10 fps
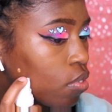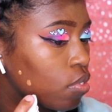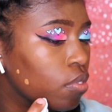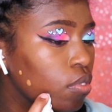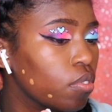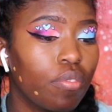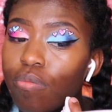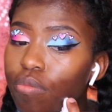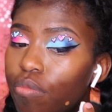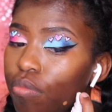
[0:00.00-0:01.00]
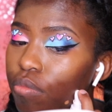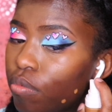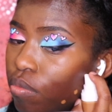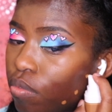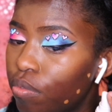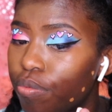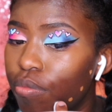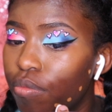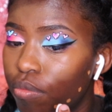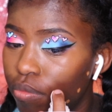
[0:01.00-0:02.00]
Okay, so I learned
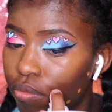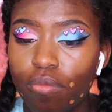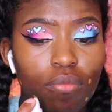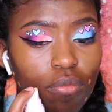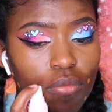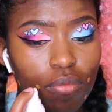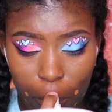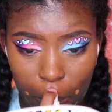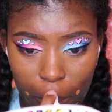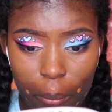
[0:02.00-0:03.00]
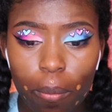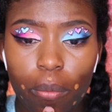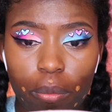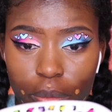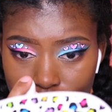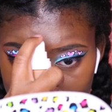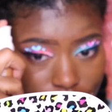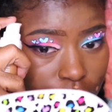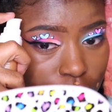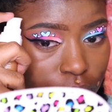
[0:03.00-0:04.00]
this trick from watching Amreezy's
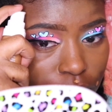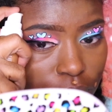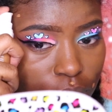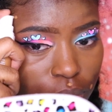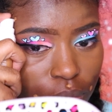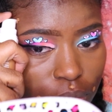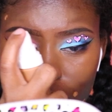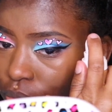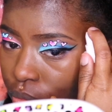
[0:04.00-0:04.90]
live where I